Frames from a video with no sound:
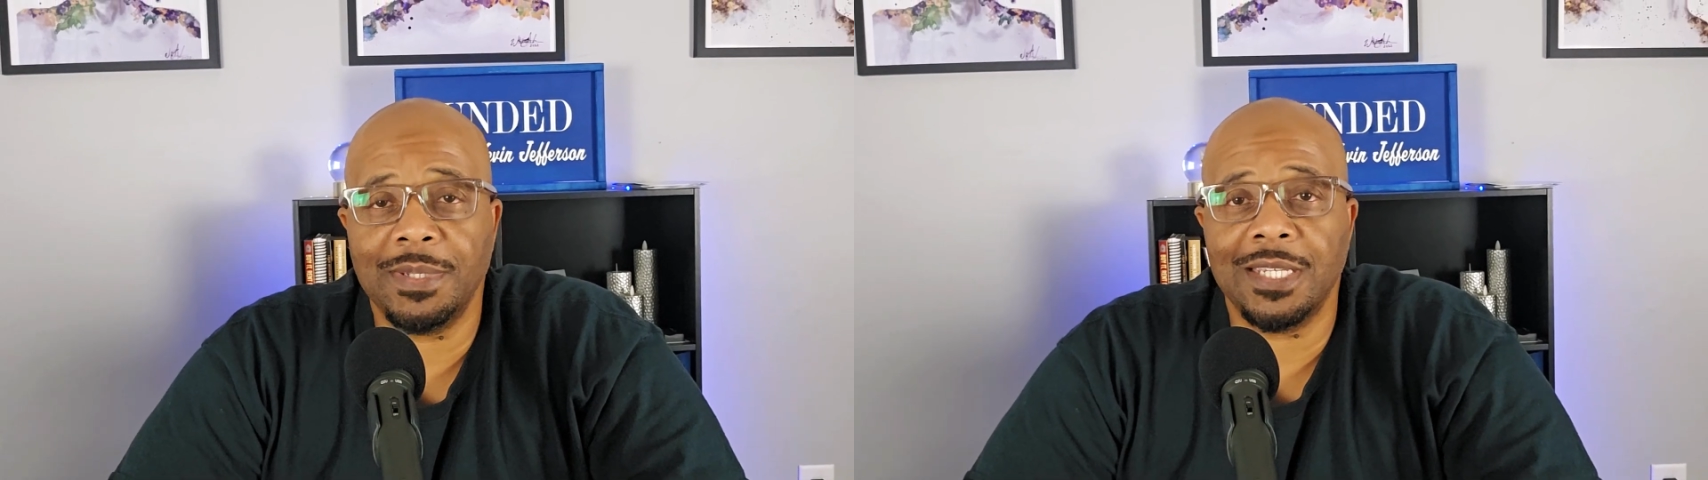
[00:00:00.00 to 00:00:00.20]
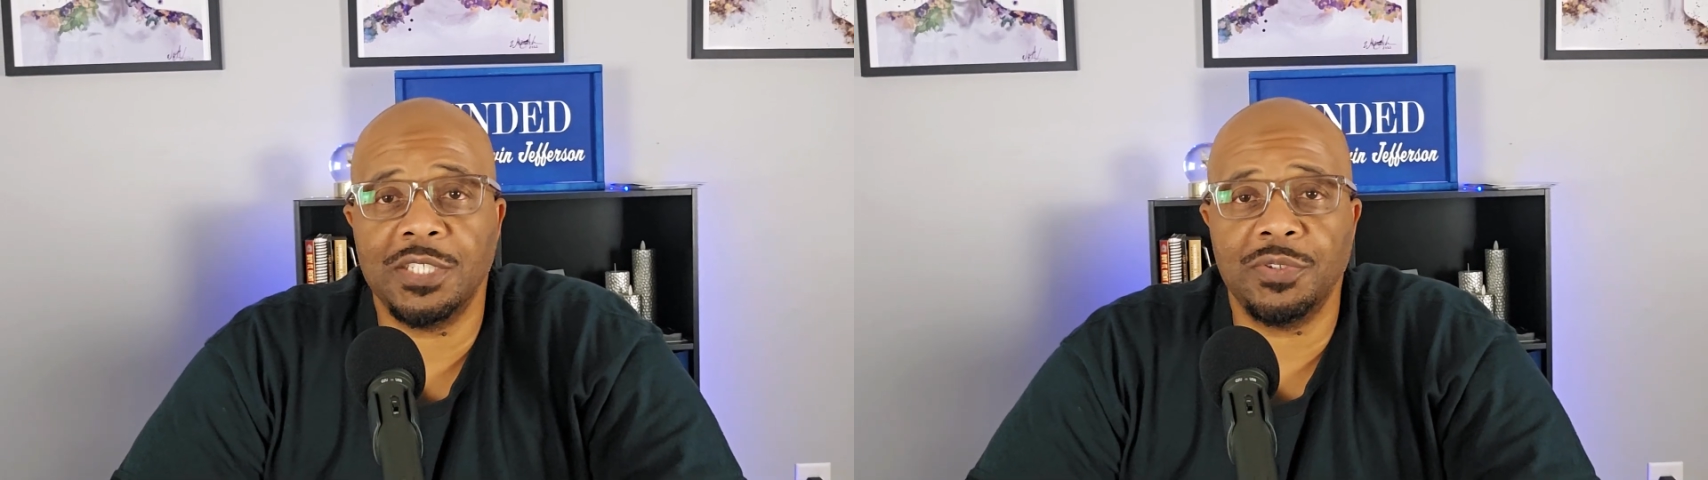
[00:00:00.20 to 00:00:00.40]

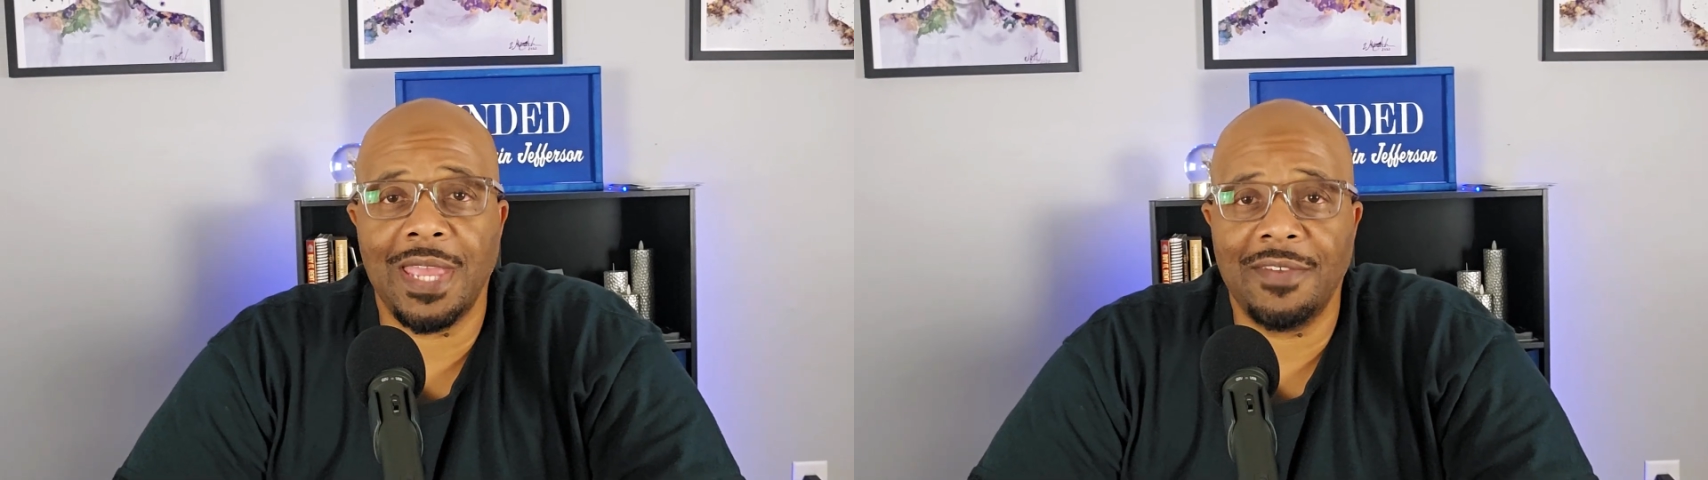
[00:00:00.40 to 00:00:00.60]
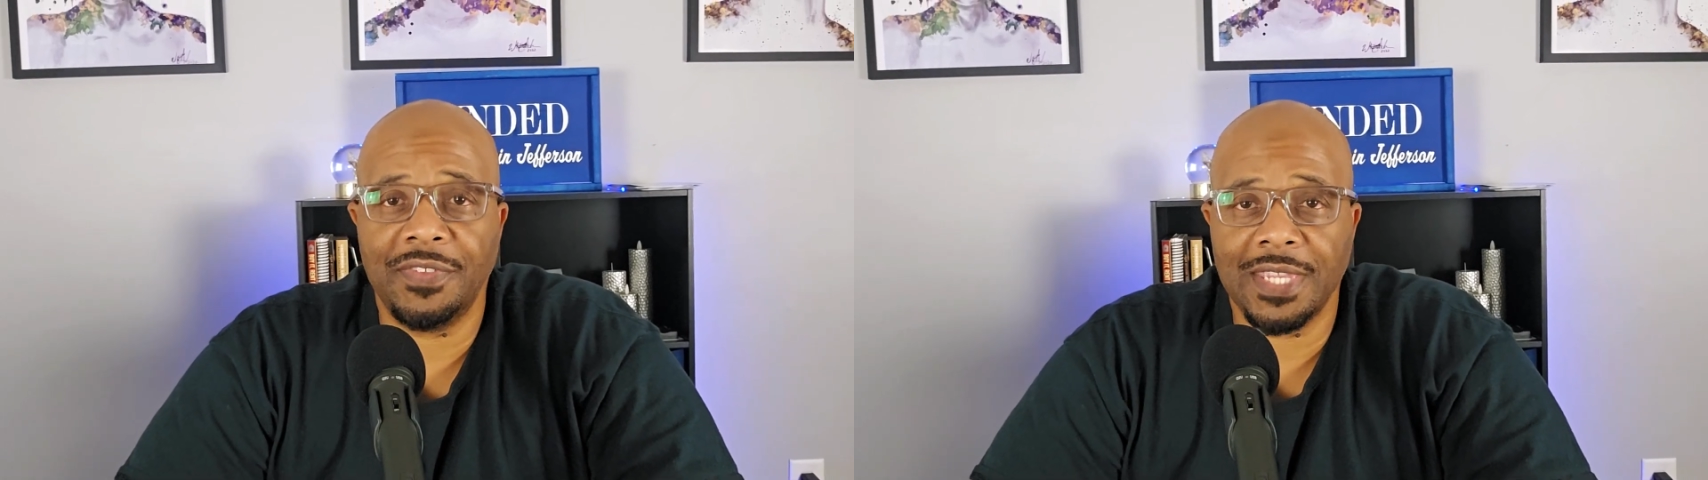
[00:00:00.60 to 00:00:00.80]
because you
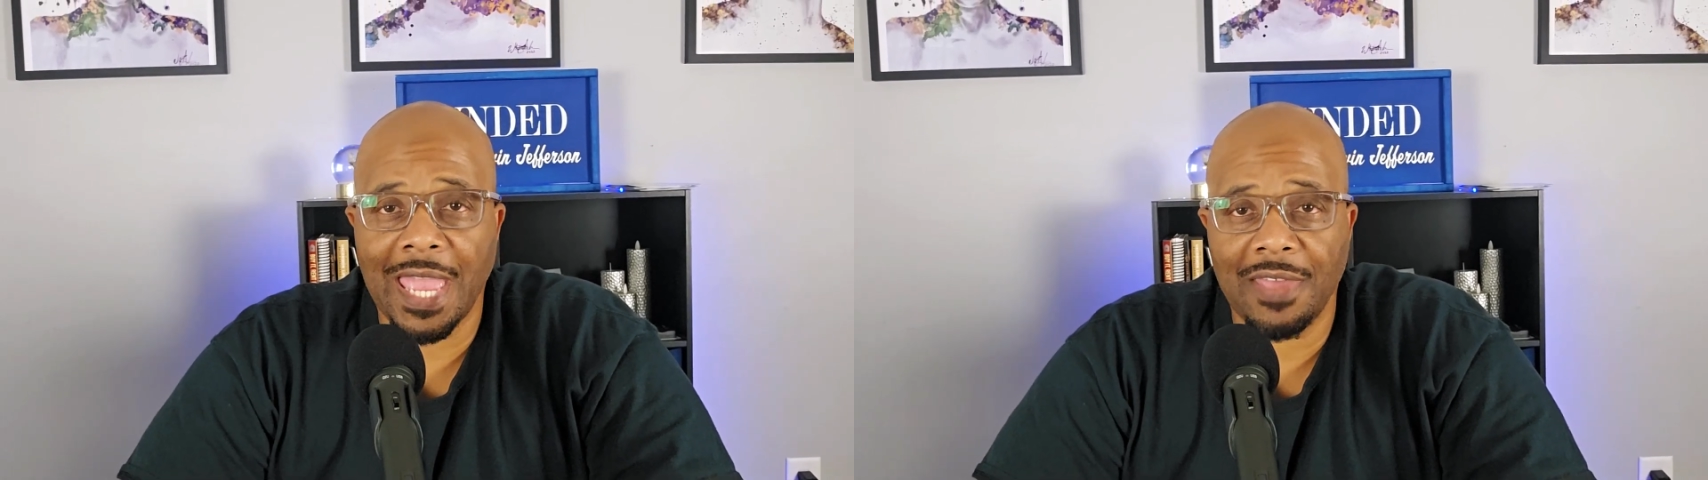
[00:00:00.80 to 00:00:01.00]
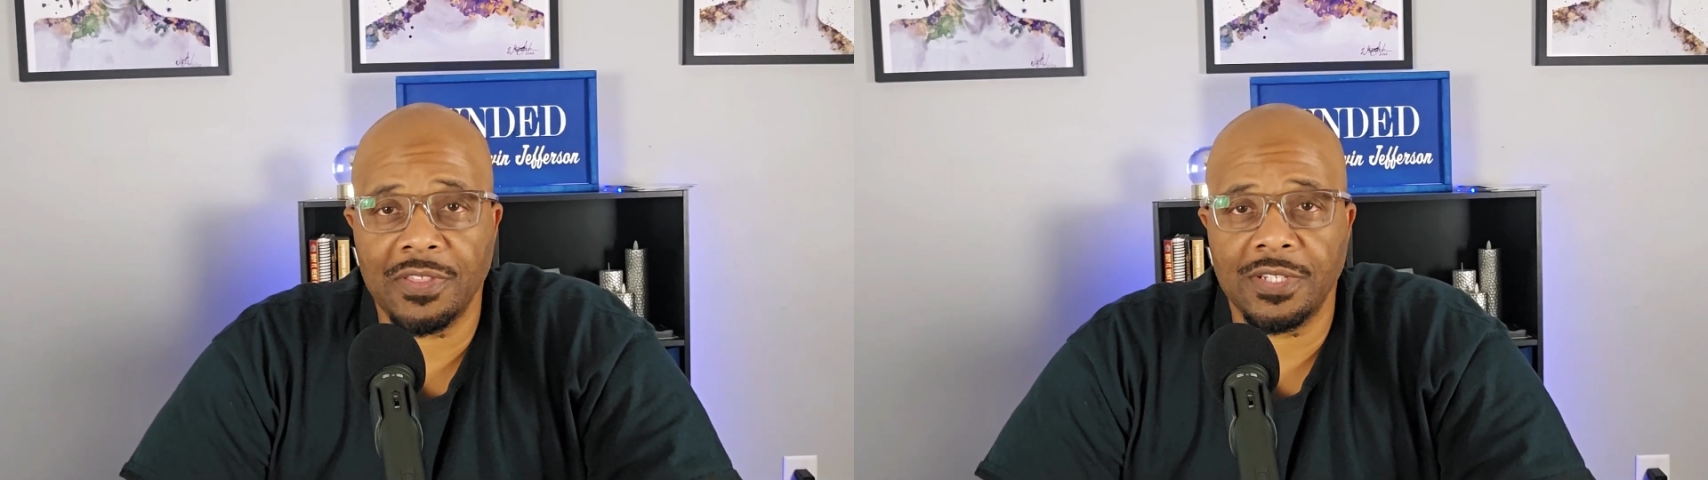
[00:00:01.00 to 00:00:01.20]
have to
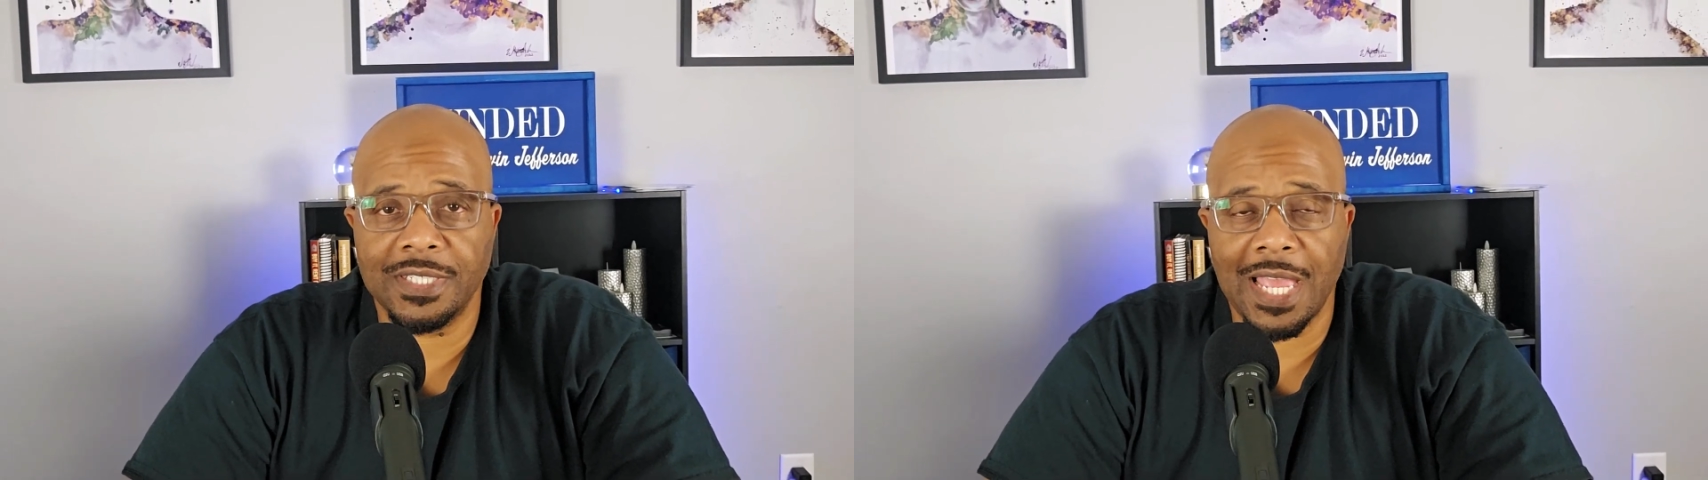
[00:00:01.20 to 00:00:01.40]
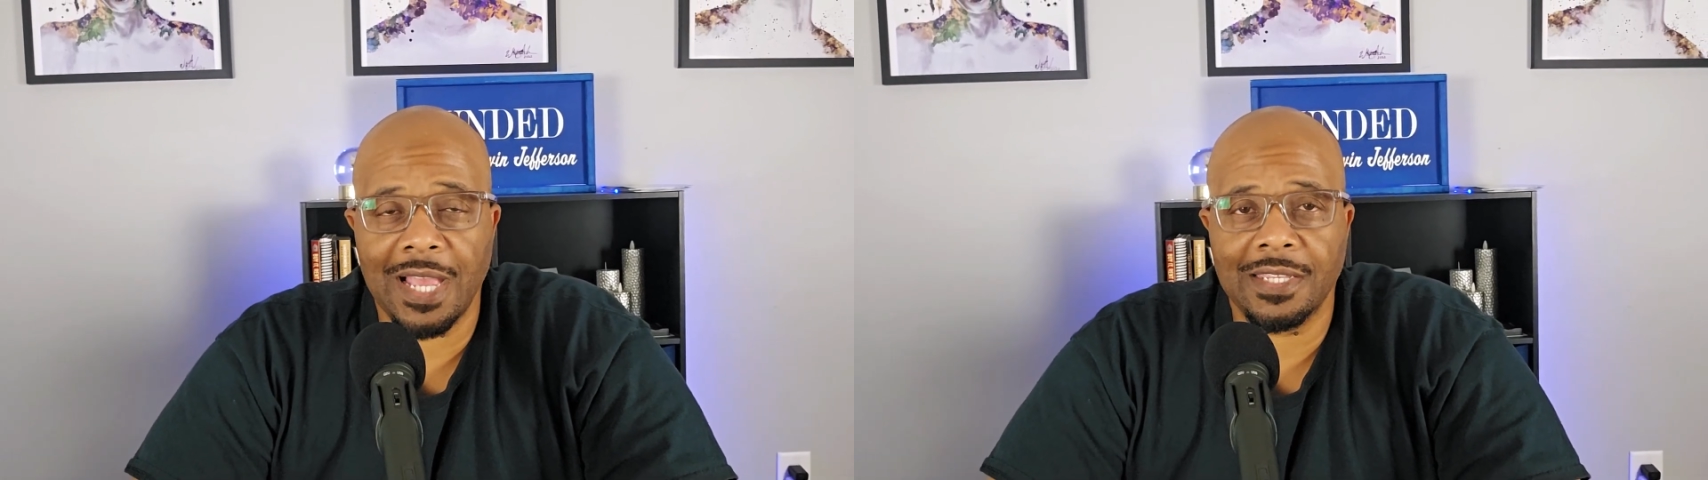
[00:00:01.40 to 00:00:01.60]
gather the
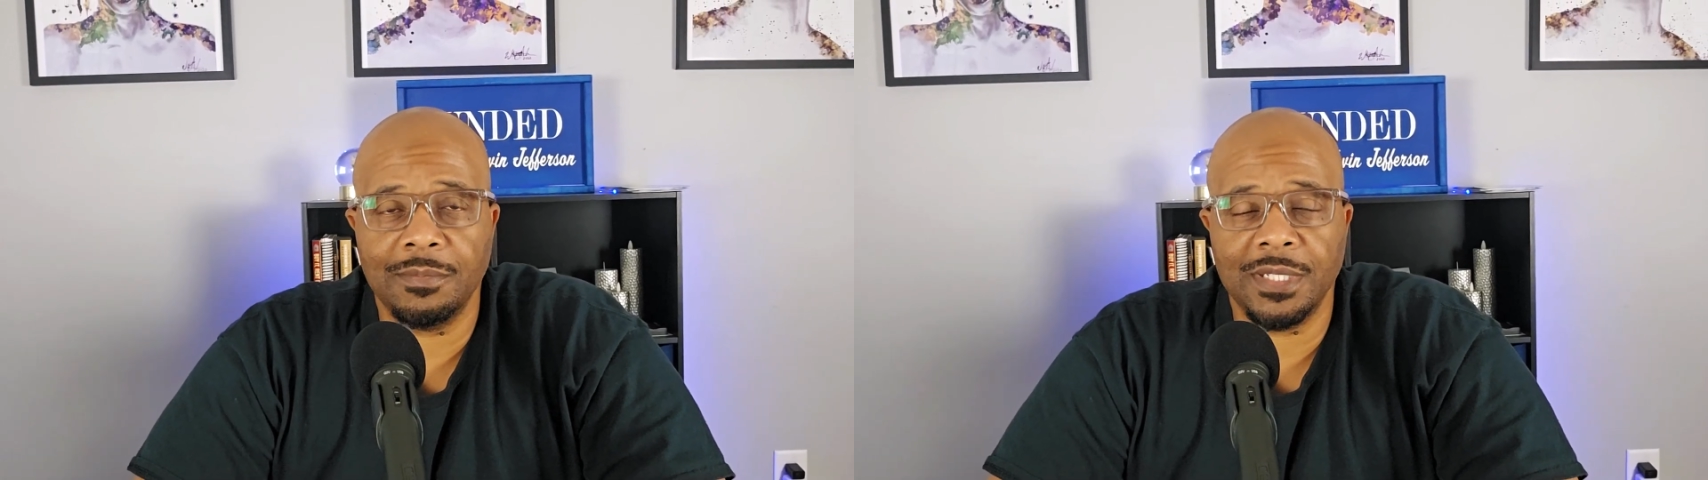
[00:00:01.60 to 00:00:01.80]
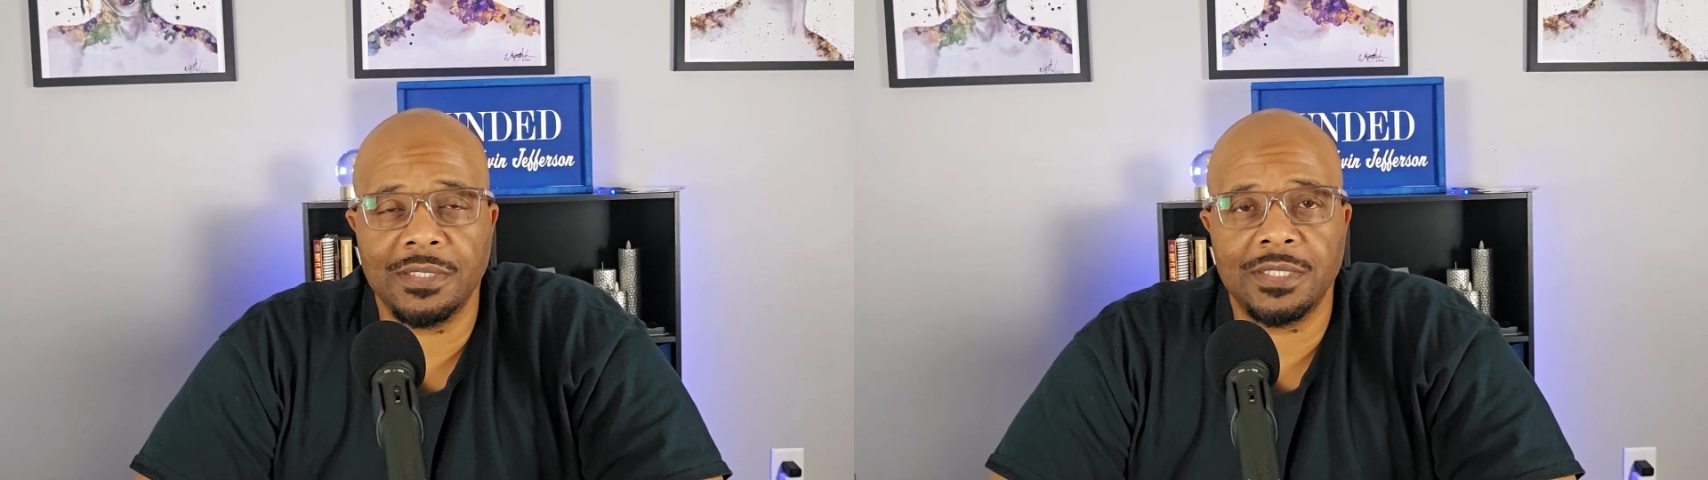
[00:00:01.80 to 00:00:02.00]

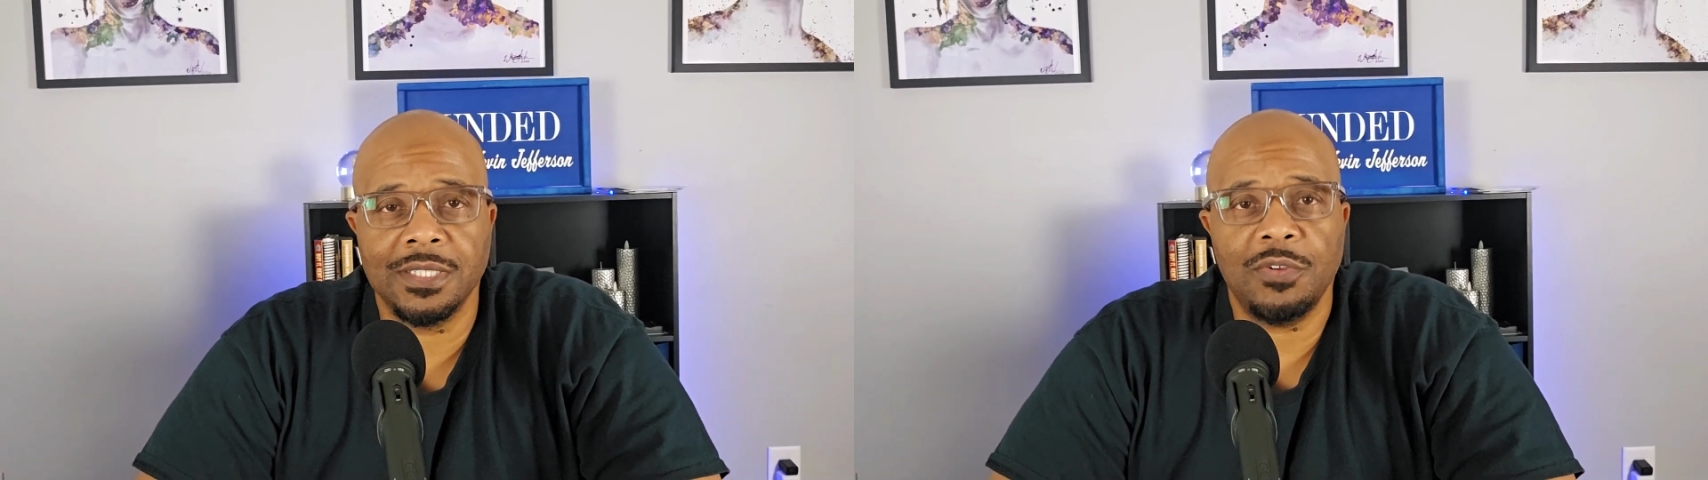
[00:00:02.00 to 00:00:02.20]
documents,